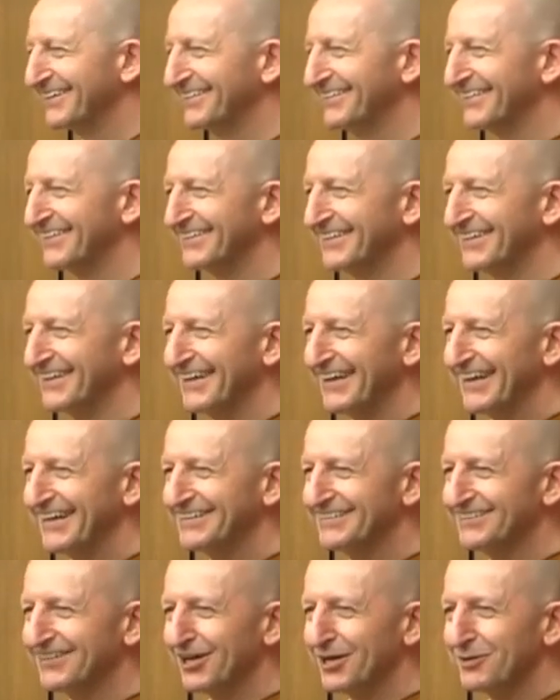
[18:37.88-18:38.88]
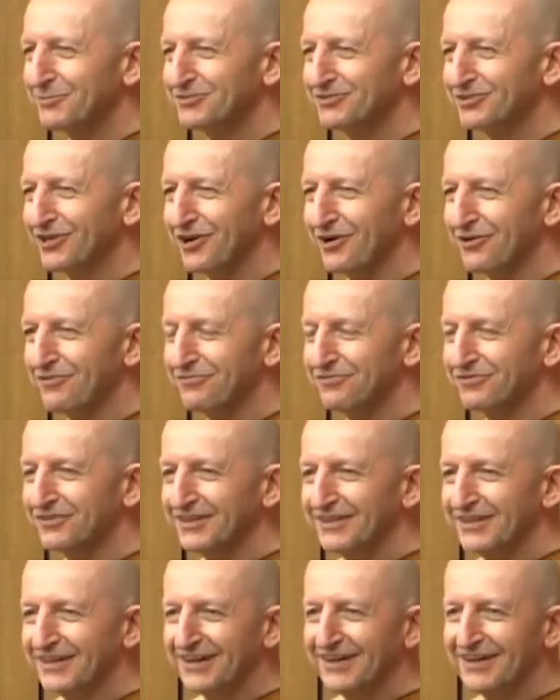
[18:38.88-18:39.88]
so that in terms
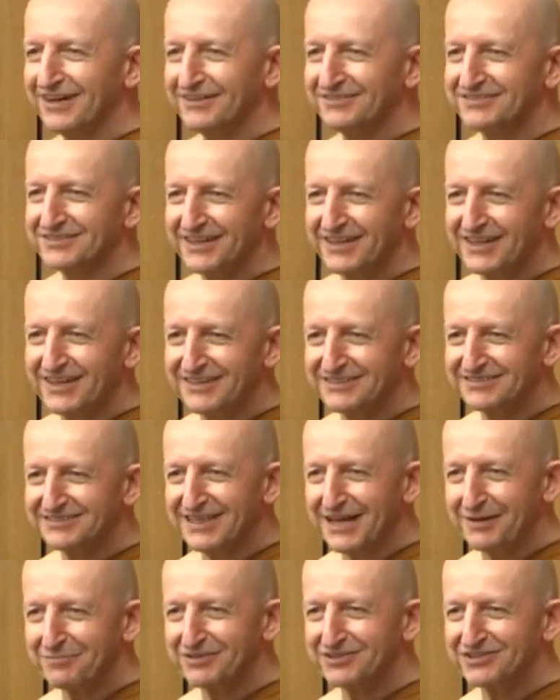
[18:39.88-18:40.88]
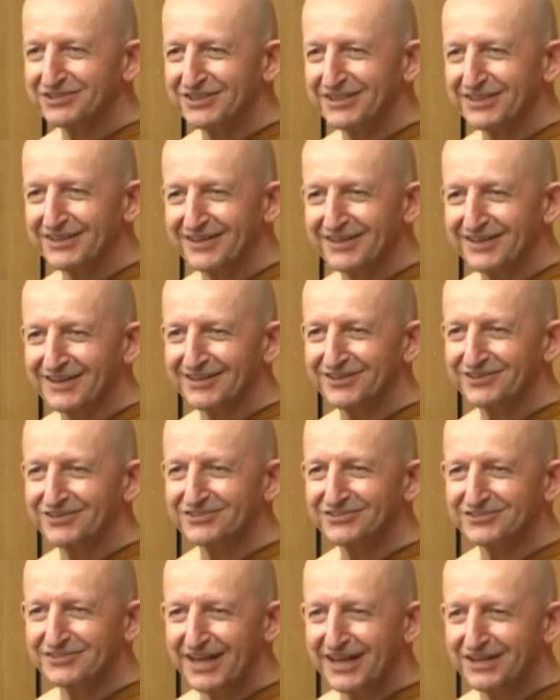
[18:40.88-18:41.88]
of of say establishing uh,
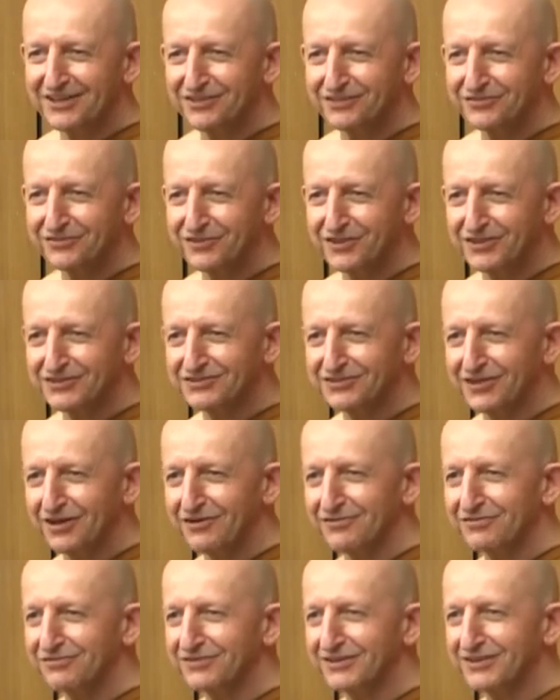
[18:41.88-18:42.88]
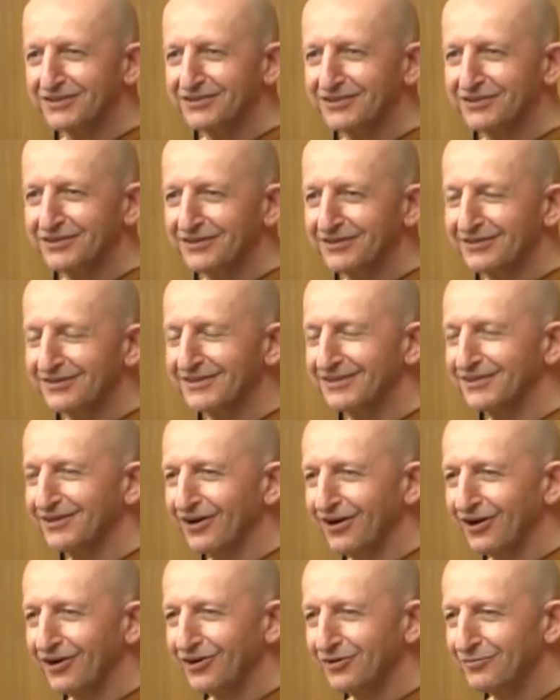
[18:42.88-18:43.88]
good standards for yourself in your,
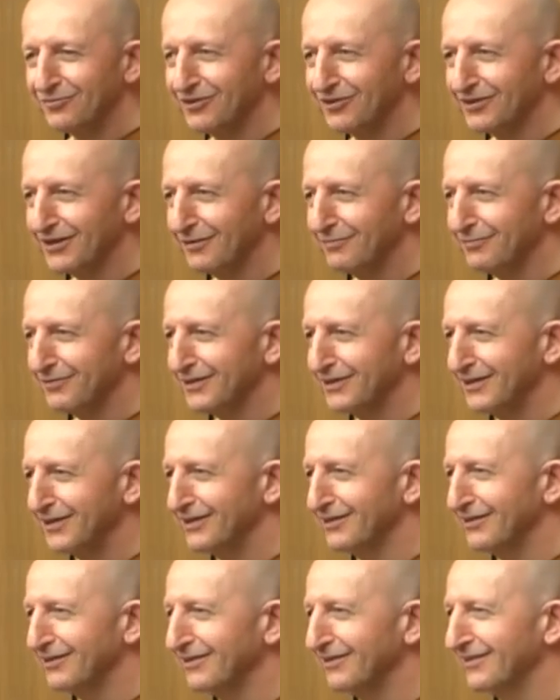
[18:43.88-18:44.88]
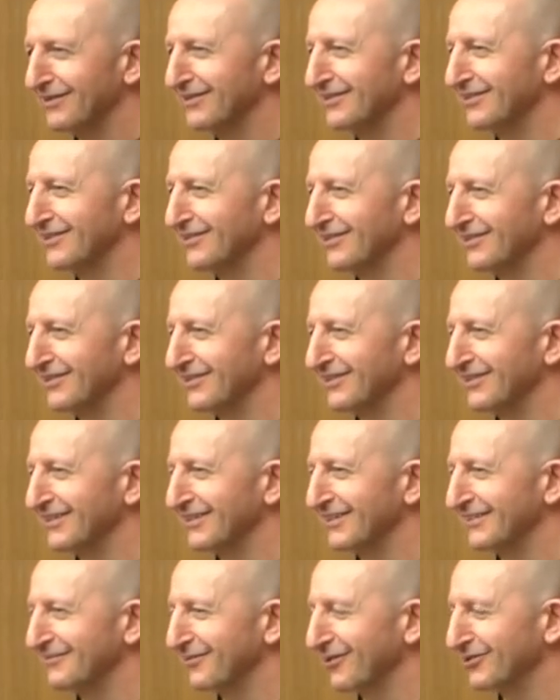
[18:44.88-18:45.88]
your home, your company, your, your
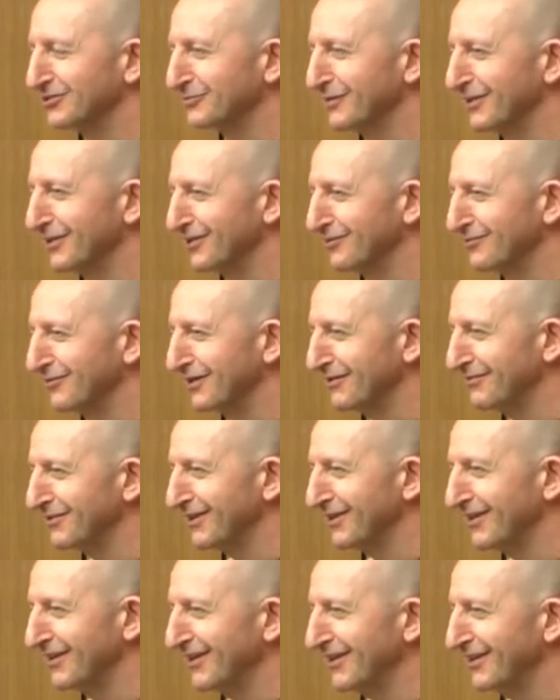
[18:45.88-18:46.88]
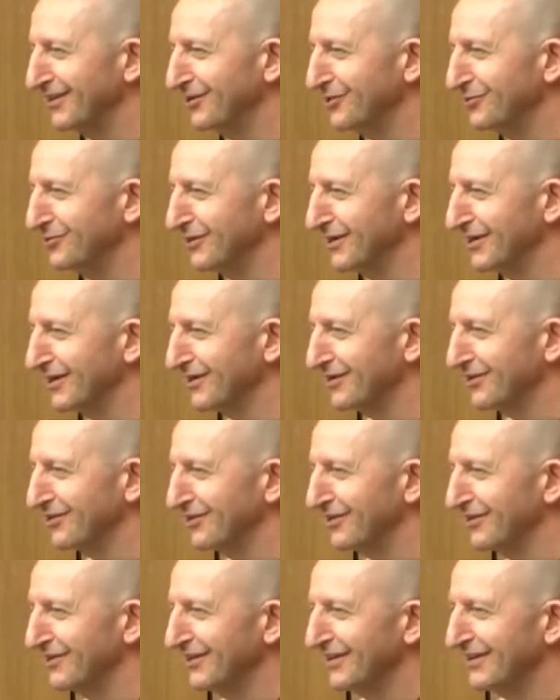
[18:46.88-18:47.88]
uh, hospital, or wherever you
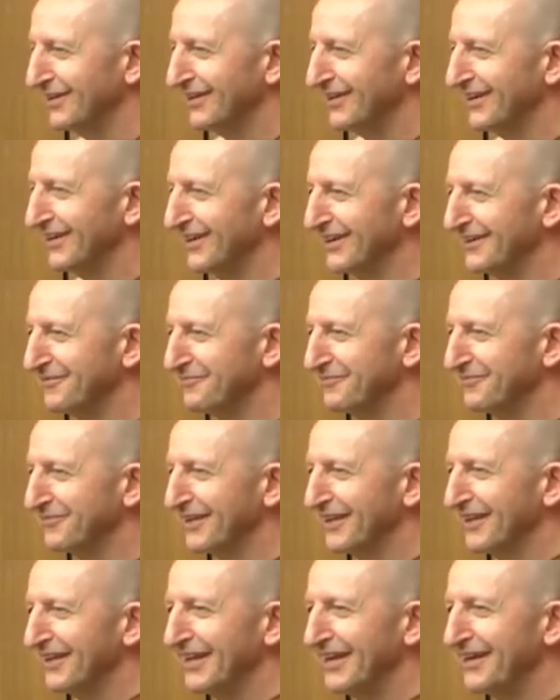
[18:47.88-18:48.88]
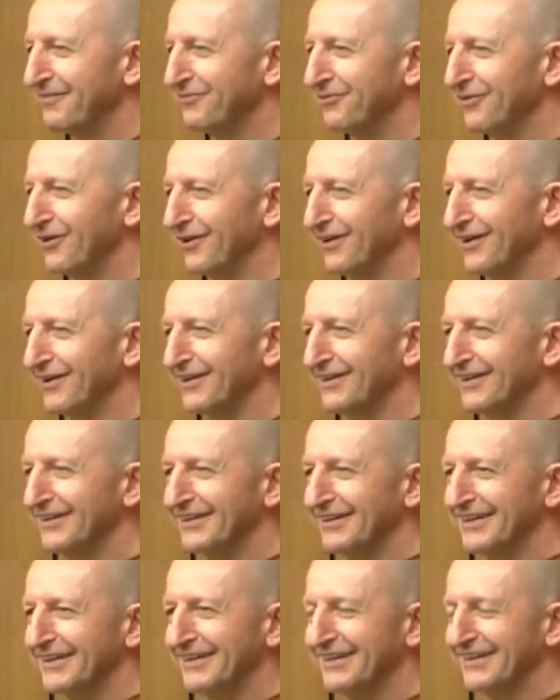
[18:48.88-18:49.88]
work, or um, if you're
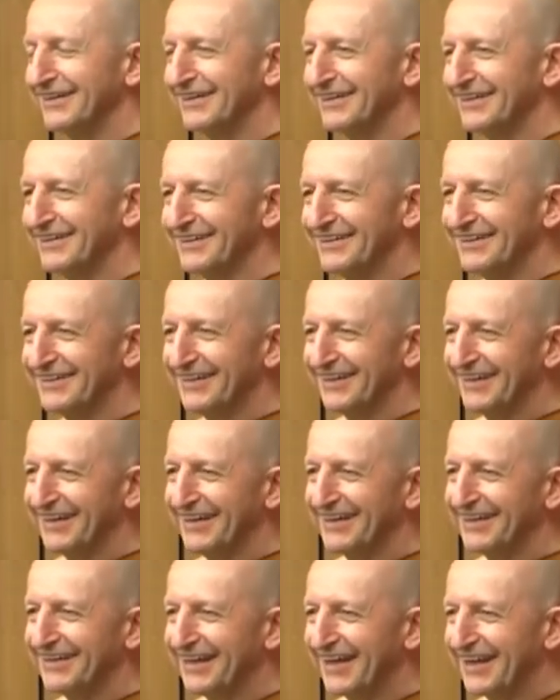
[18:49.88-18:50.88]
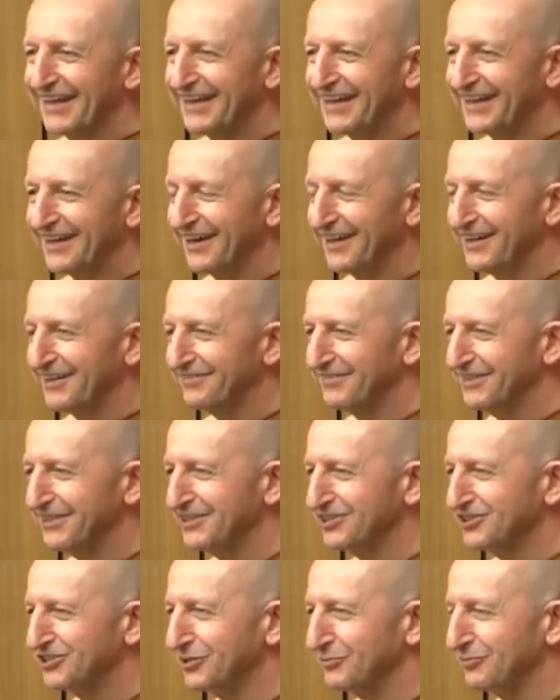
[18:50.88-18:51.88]
uh, in any kind
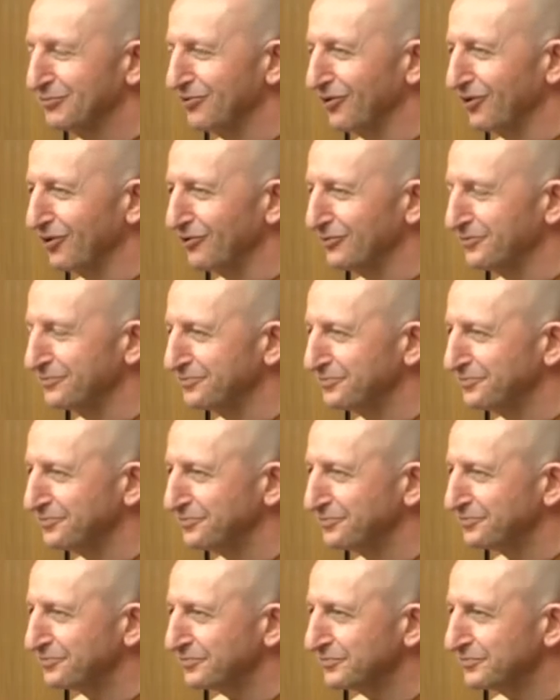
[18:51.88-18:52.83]
of leadership role.